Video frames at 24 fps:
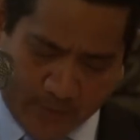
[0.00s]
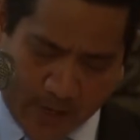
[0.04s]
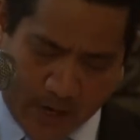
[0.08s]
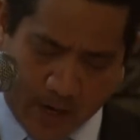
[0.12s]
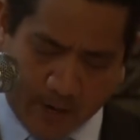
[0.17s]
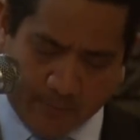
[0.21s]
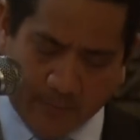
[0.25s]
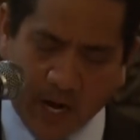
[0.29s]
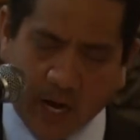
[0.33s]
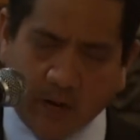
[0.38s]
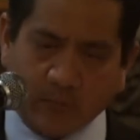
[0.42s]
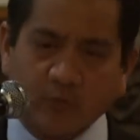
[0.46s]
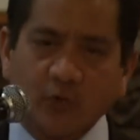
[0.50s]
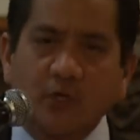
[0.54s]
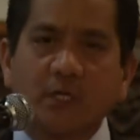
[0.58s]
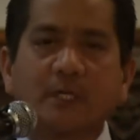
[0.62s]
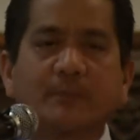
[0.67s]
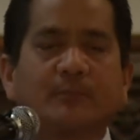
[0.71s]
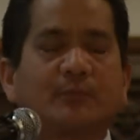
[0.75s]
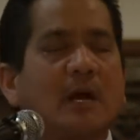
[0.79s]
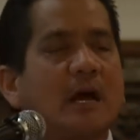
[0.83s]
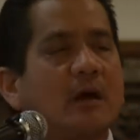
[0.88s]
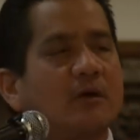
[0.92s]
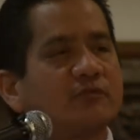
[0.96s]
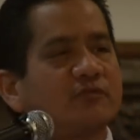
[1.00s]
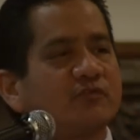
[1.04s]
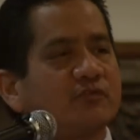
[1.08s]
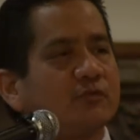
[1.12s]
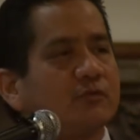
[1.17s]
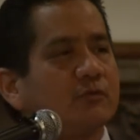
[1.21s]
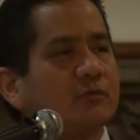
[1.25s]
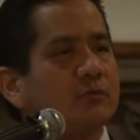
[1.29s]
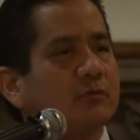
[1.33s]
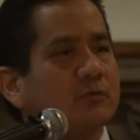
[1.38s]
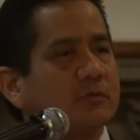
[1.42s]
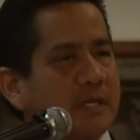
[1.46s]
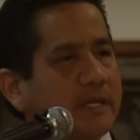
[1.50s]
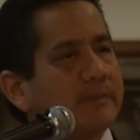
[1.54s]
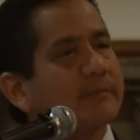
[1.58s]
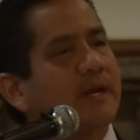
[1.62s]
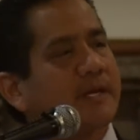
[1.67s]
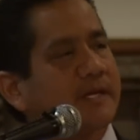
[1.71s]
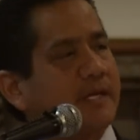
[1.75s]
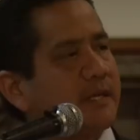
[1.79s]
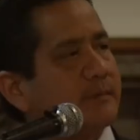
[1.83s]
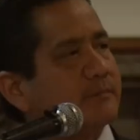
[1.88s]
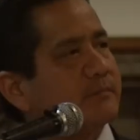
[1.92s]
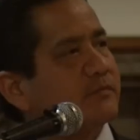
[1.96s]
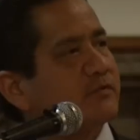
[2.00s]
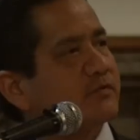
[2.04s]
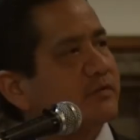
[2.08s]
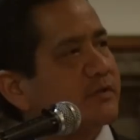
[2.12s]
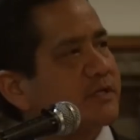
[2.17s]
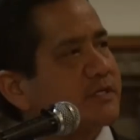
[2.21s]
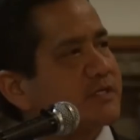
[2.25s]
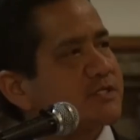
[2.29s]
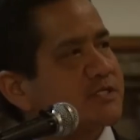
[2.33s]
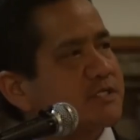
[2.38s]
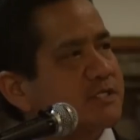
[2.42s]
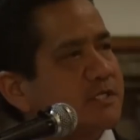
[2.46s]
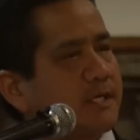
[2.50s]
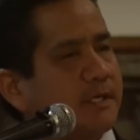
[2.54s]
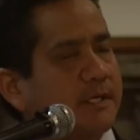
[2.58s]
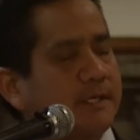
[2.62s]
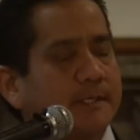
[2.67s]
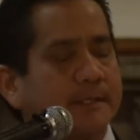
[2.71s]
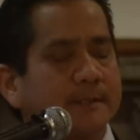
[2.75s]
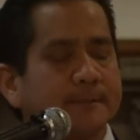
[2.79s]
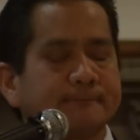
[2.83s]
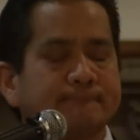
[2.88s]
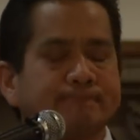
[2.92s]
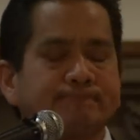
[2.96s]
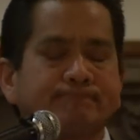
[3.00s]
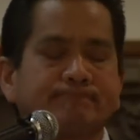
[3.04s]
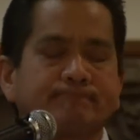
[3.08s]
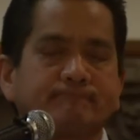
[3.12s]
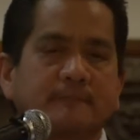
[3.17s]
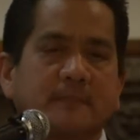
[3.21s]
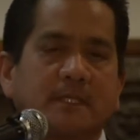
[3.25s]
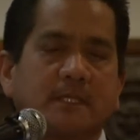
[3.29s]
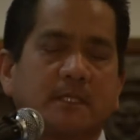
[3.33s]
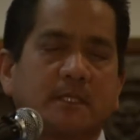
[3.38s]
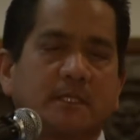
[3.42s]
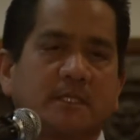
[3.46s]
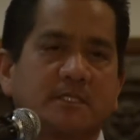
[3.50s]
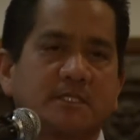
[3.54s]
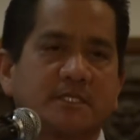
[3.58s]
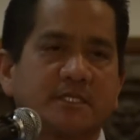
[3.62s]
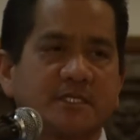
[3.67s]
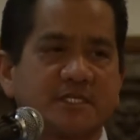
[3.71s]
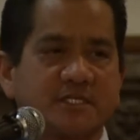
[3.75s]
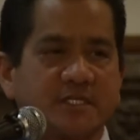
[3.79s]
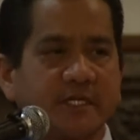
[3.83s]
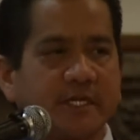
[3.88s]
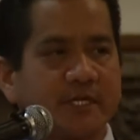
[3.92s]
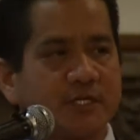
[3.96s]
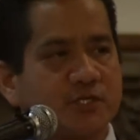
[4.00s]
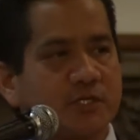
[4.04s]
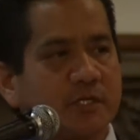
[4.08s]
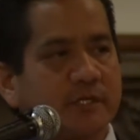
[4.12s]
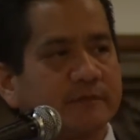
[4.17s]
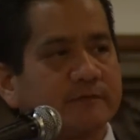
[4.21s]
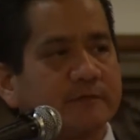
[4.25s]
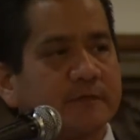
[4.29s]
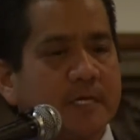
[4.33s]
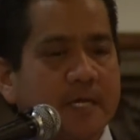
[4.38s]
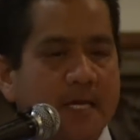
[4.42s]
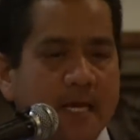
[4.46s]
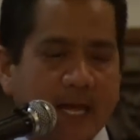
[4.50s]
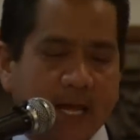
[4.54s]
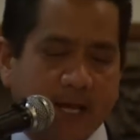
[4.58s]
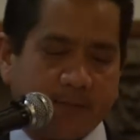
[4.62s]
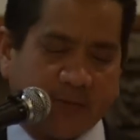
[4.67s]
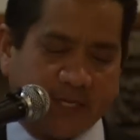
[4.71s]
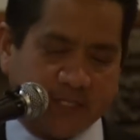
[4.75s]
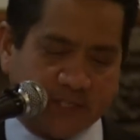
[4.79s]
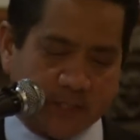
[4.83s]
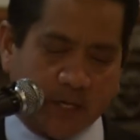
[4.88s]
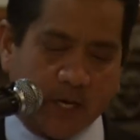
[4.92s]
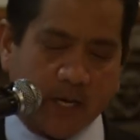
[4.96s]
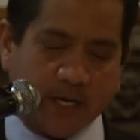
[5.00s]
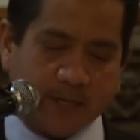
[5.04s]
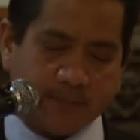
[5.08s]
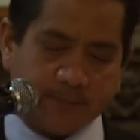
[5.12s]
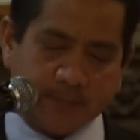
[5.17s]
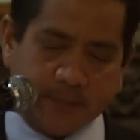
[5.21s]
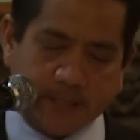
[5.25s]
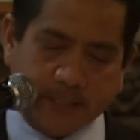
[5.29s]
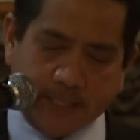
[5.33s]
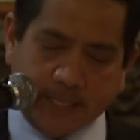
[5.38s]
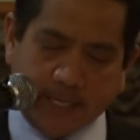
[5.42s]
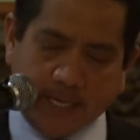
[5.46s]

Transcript: Um, I'm really proud to lend my name to this um, uh, to this initiative and my time,